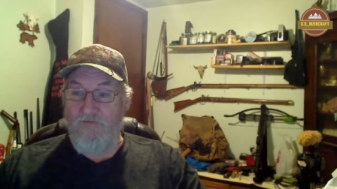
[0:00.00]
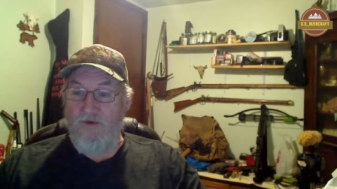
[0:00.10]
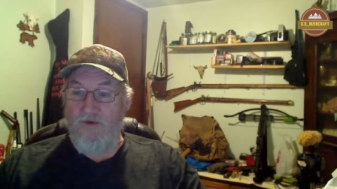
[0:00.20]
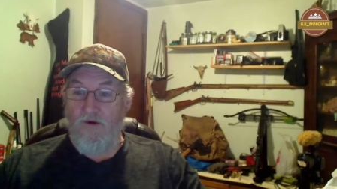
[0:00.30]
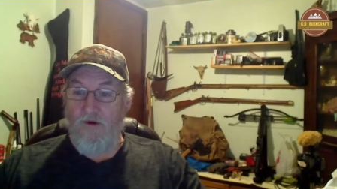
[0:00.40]

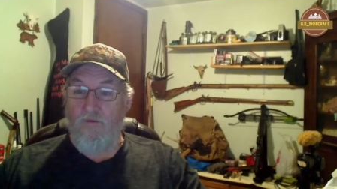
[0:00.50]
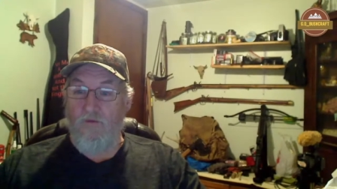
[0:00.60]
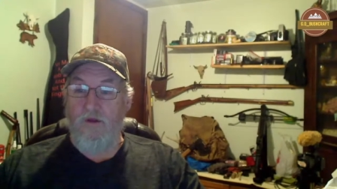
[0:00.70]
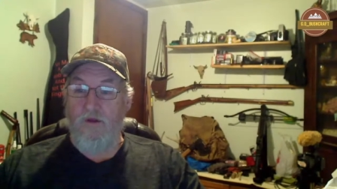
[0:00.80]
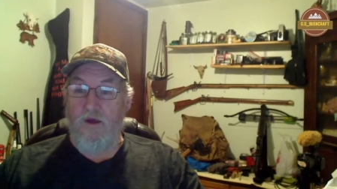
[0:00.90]
Started with
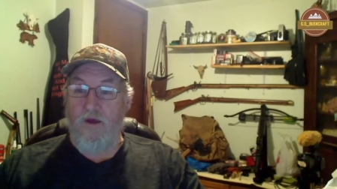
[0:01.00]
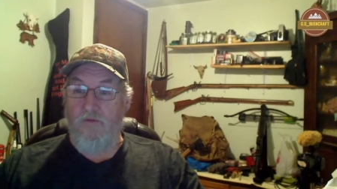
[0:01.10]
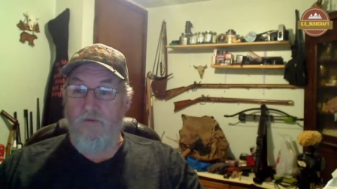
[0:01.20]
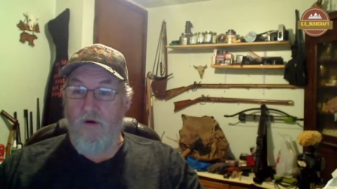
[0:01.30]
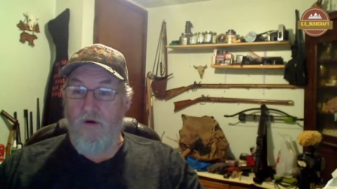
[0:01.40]

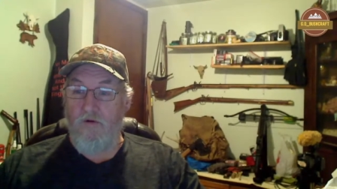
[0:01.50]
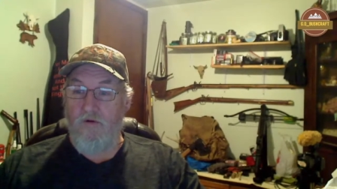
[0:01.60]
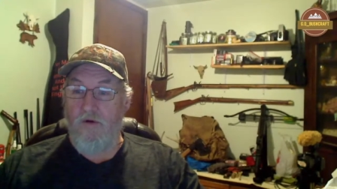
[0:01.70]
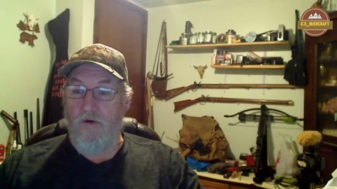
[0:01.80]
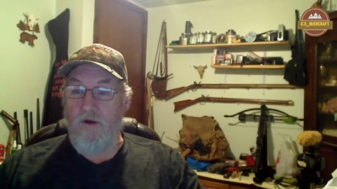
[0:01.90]
cholesterol,
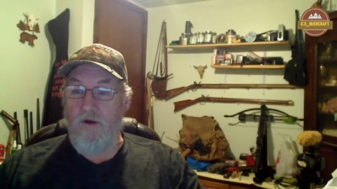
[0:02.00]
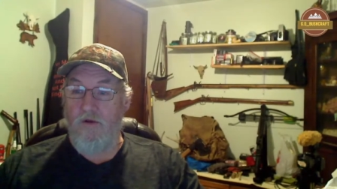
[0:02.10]
okay.